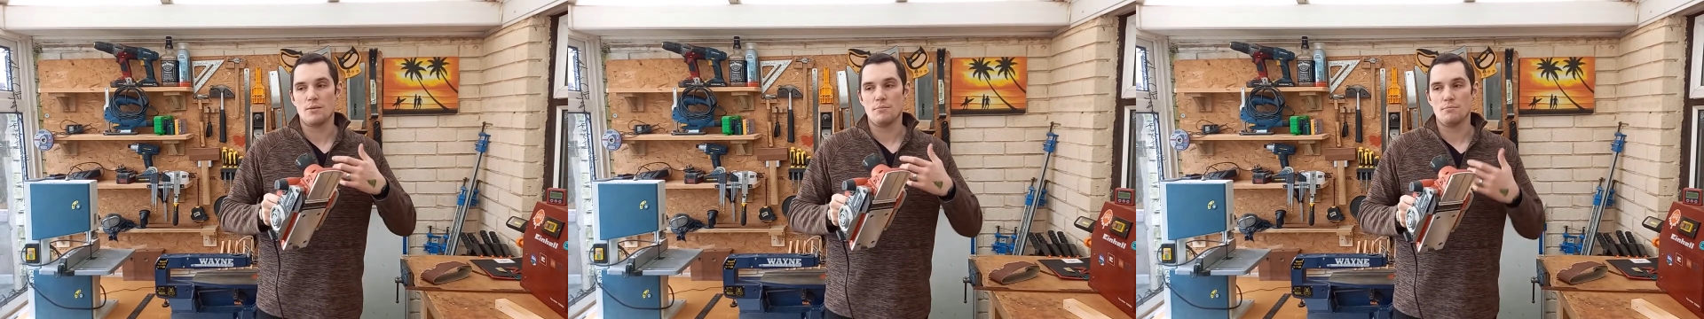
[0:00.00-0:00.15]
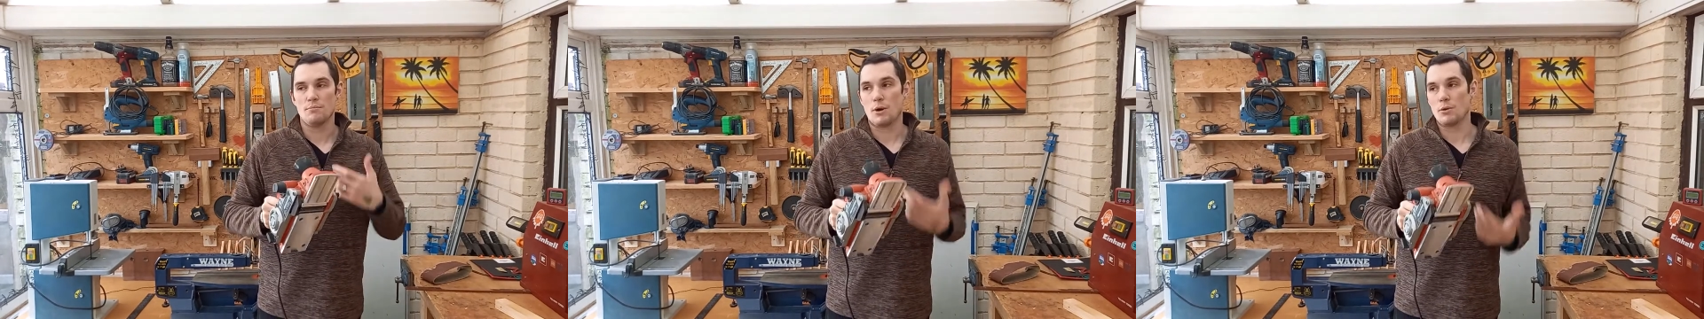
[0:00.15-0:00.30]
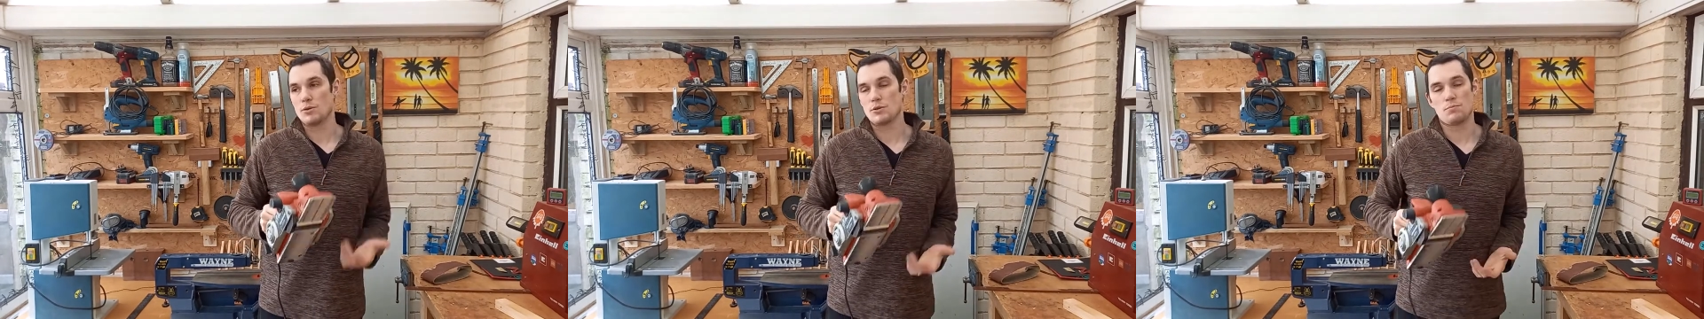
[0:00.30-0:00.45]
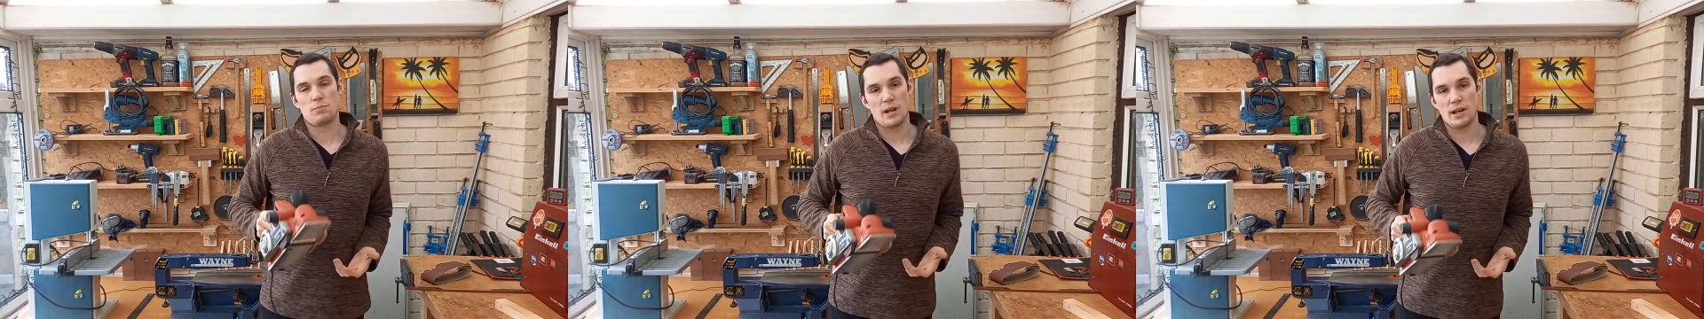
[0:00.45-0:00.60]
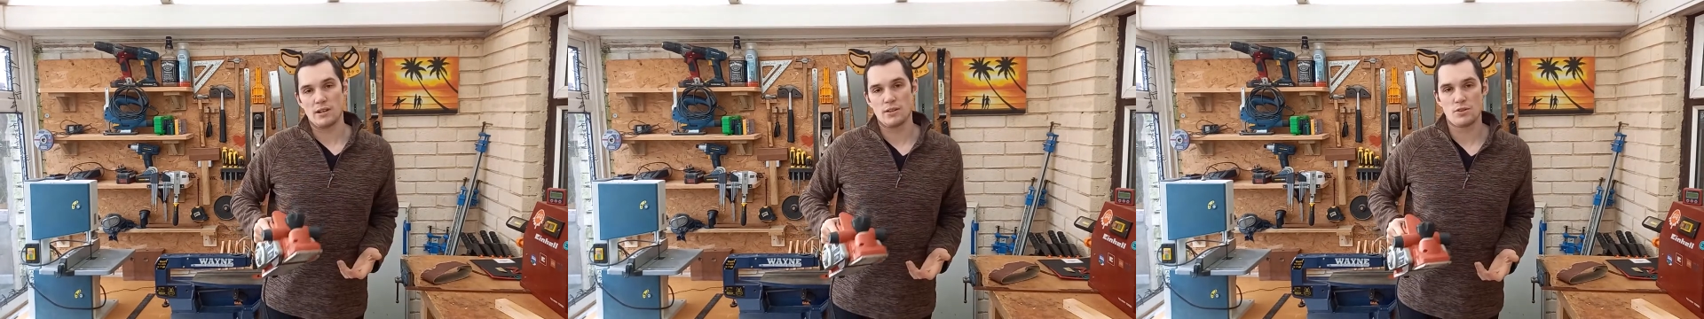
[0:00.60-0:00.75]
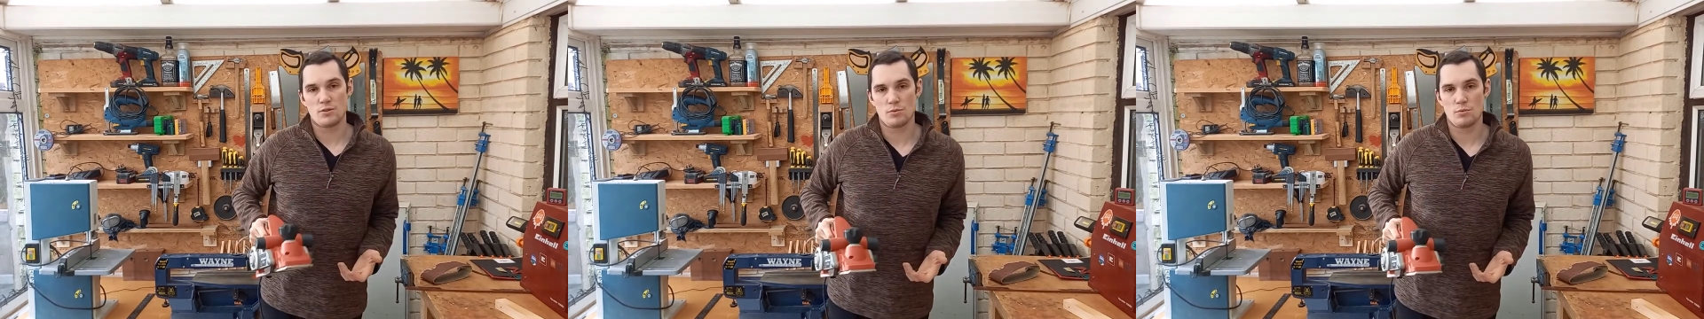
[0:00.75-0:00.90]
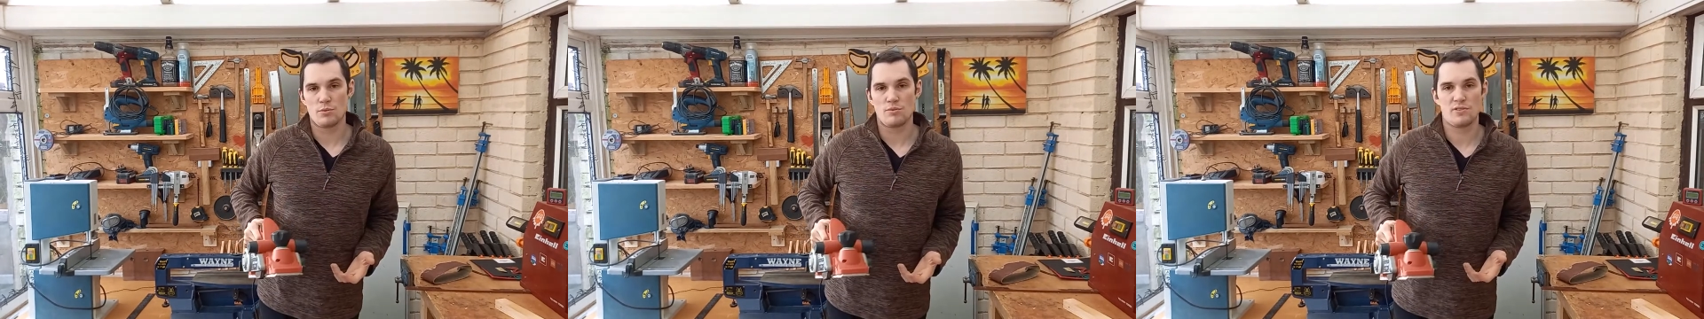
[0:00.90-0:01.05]
Most
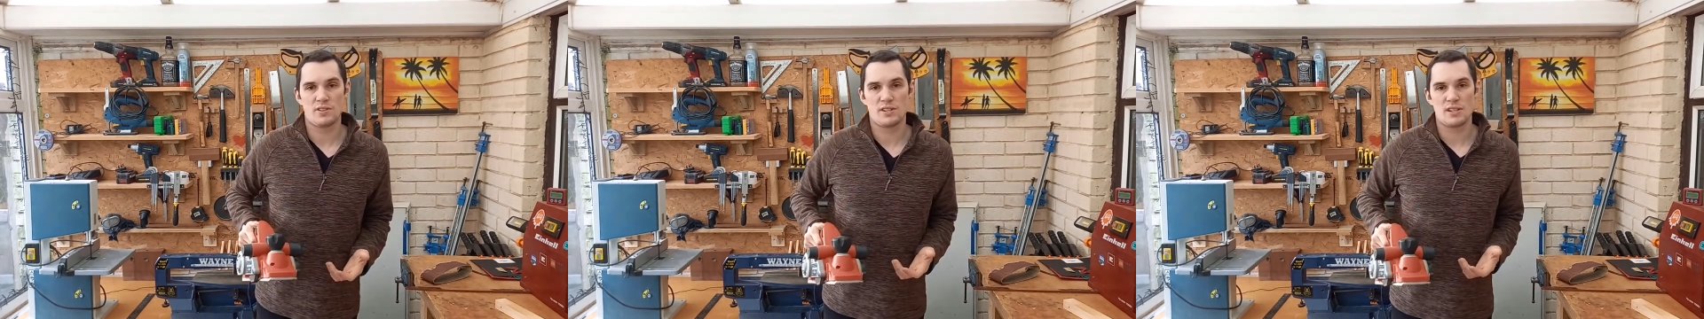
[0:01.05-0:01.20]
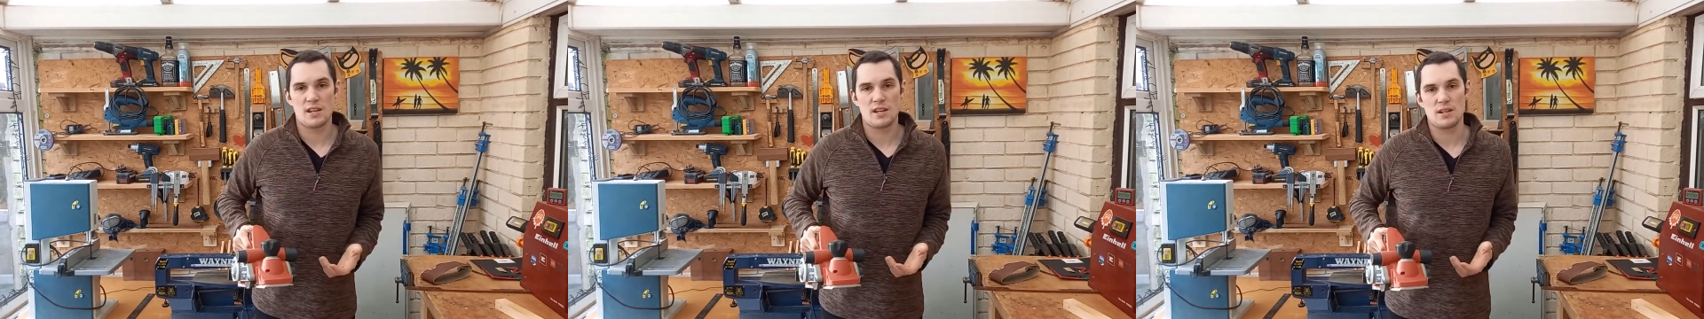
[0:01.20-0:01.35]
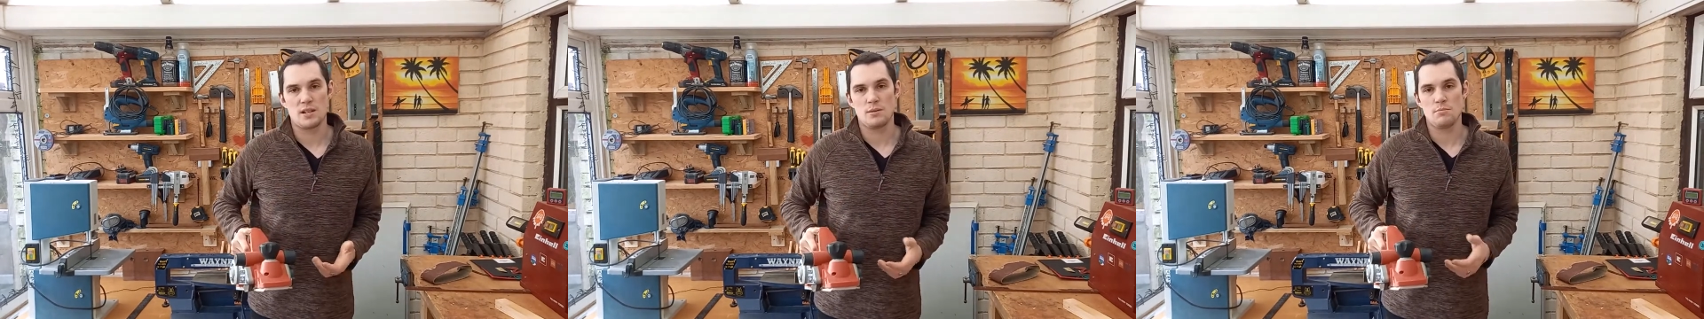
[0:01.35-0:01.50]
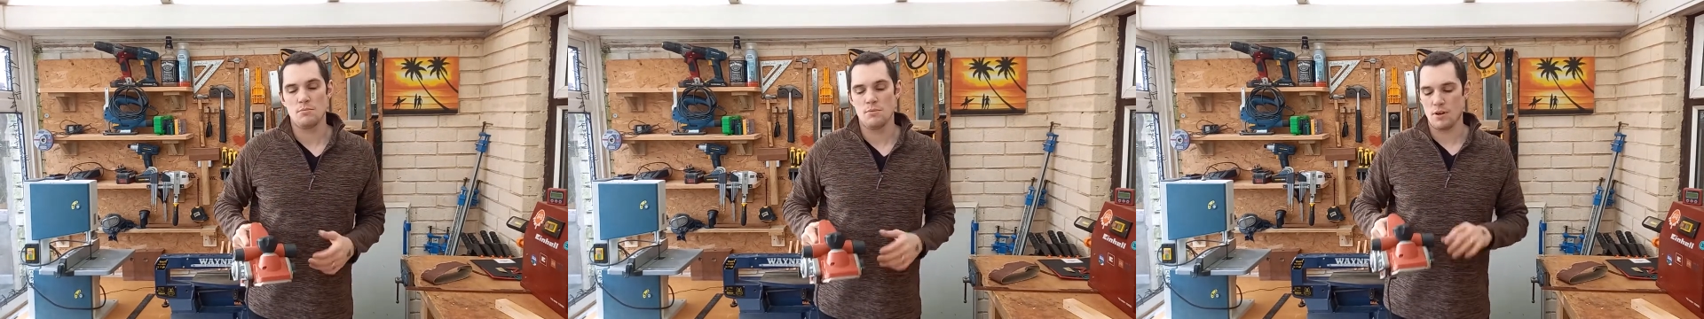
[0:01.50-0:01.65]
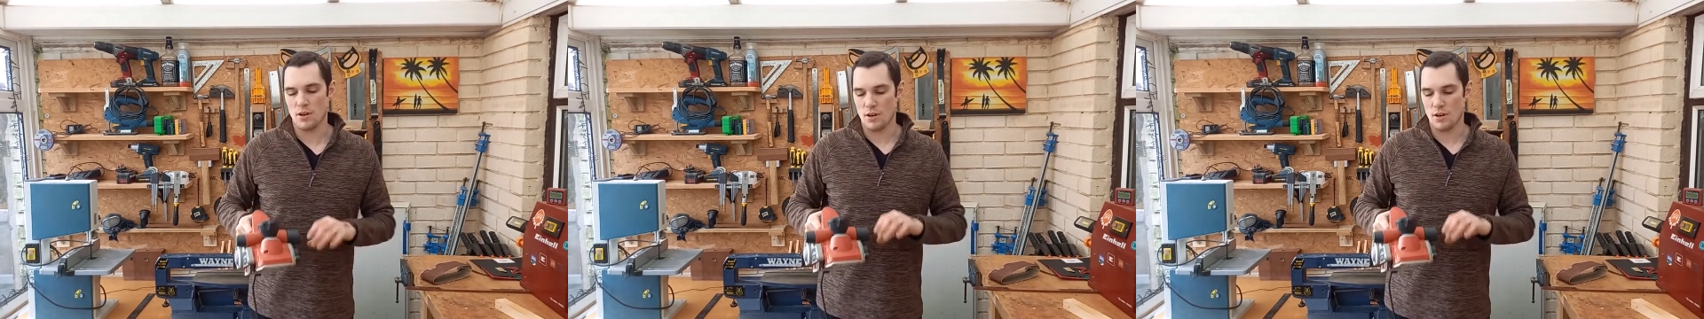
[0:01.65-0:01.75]
planers will be the same,